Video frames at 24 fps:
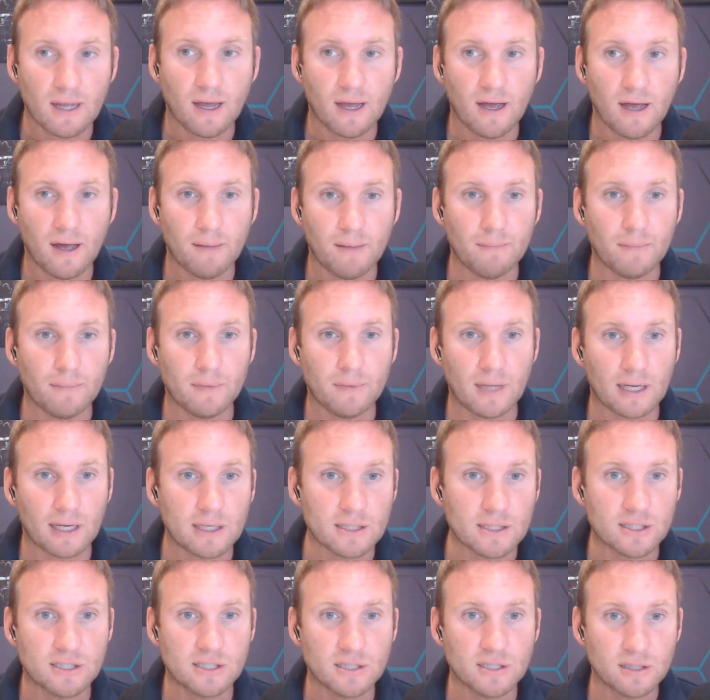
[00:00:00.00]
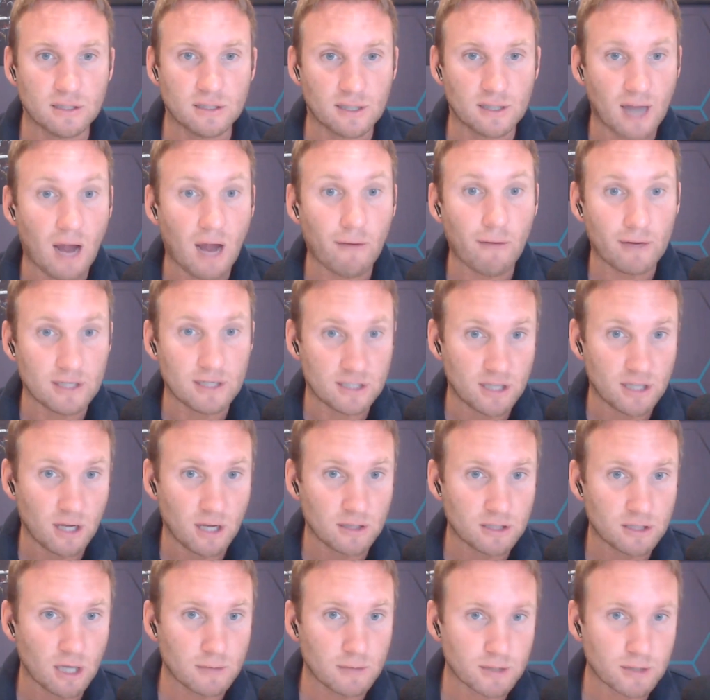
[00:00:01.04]
They can carry
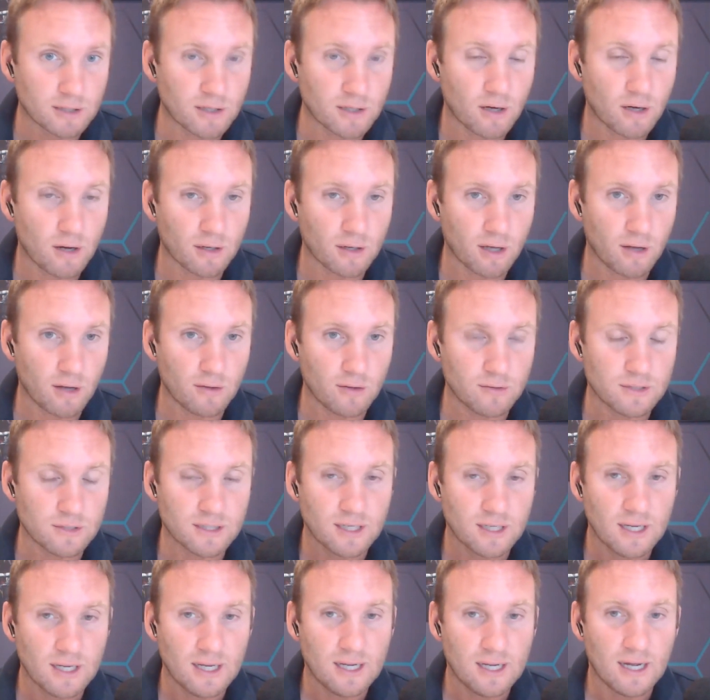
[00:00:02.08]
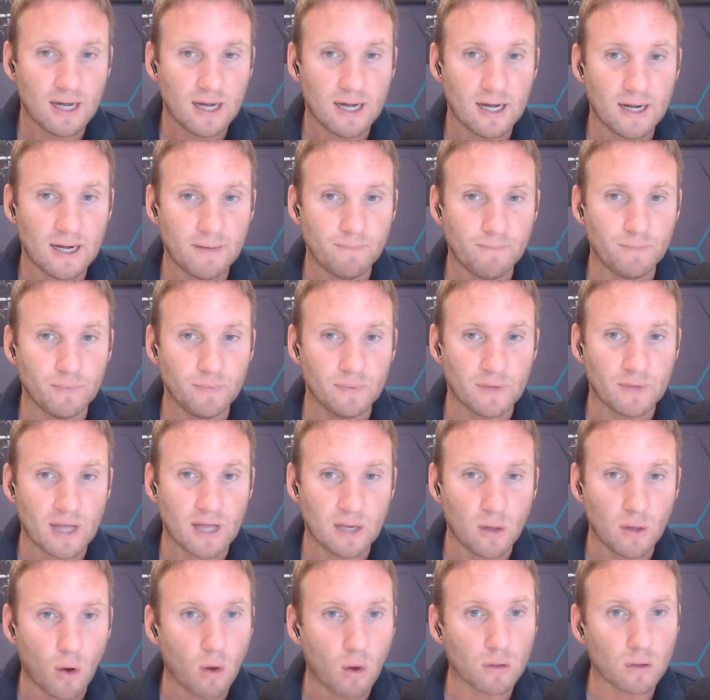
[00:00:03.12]
certain types of cargoes. They're
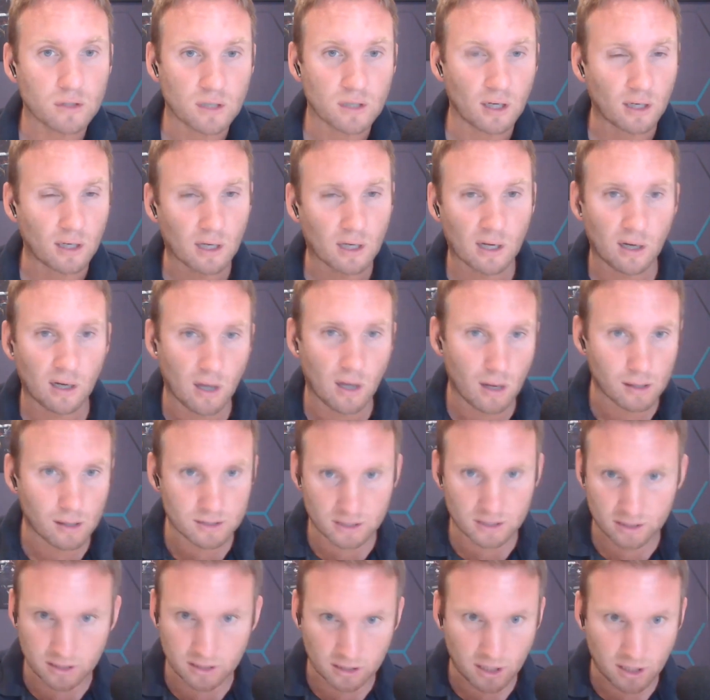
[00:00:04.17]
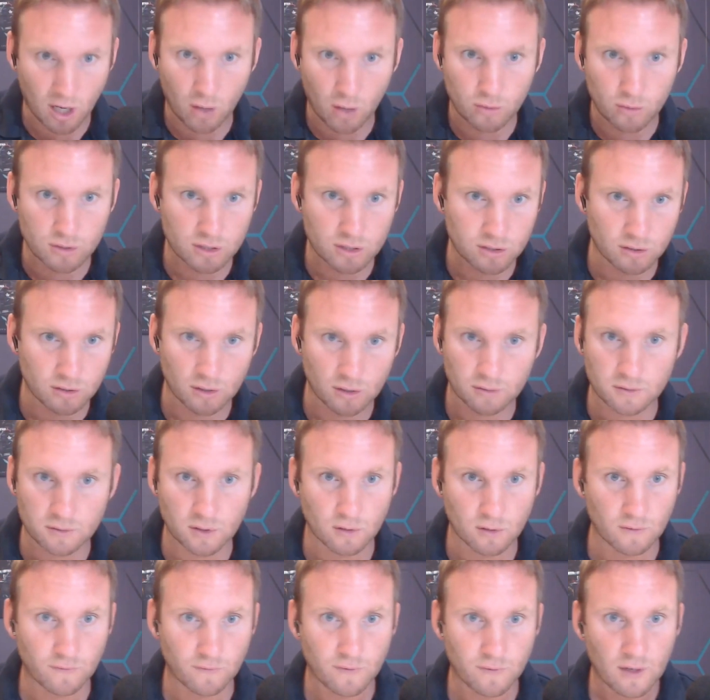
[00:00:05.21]
not kind of classed as the coaster sort
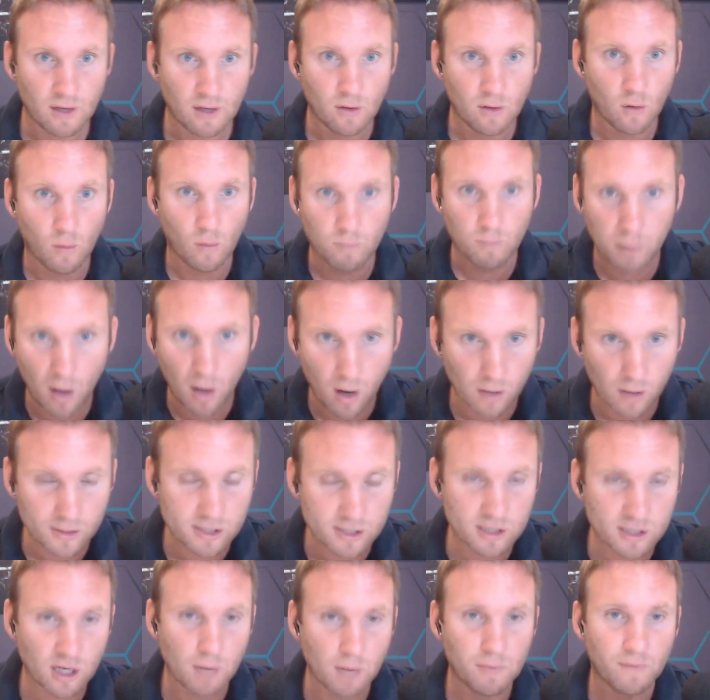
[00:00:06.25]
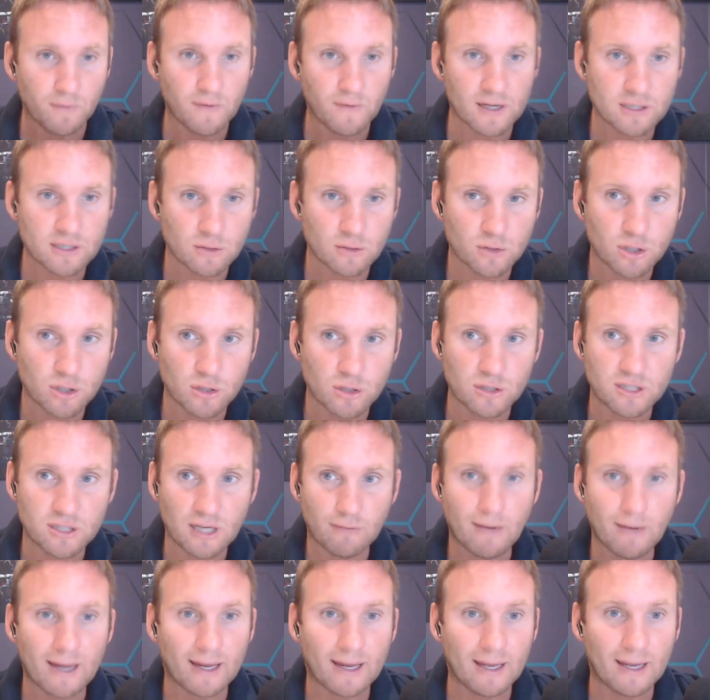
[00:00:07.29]
of or barge type of vessels you see
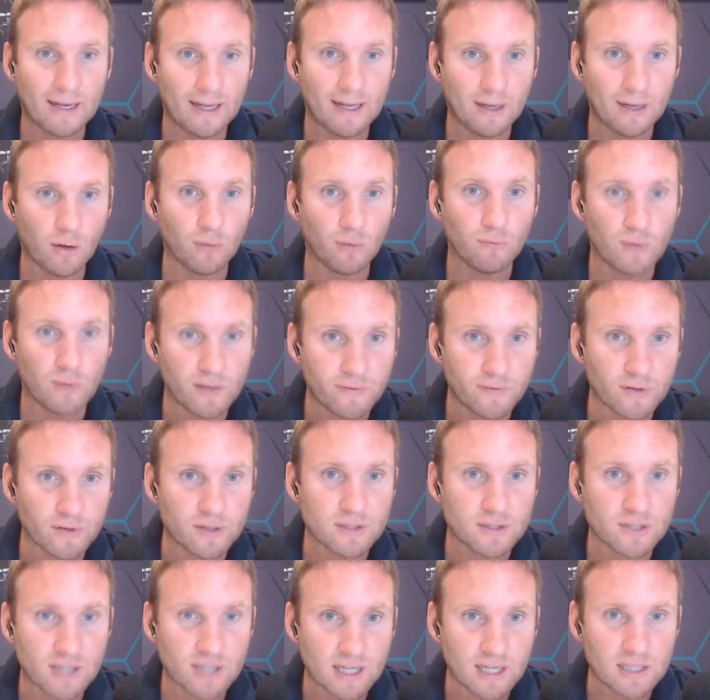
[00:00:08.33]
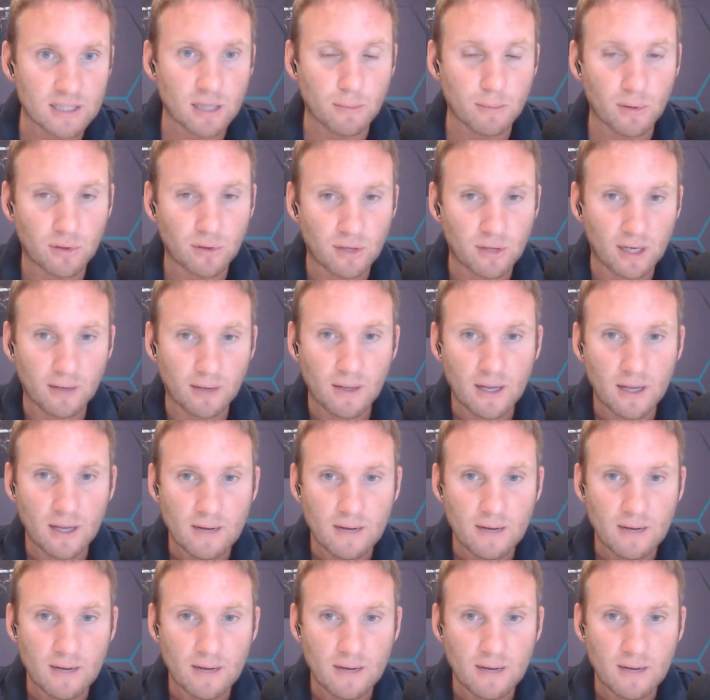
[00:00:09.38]
regularly on rivers, that type of thing.